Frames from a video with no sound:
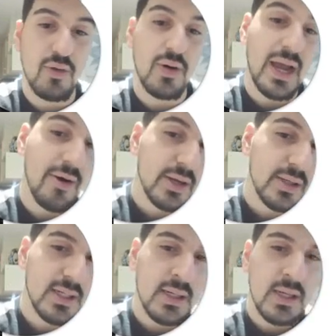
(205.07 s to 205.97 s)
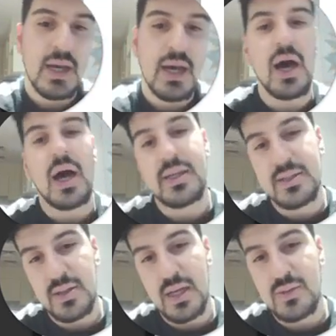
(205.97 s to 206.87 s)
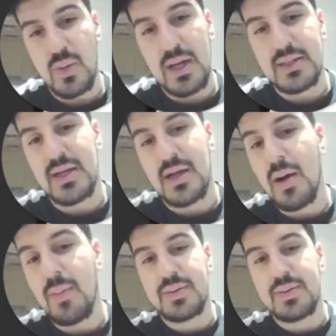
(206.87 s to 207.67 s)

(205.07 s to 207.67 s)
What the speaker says: or character as well as a cup.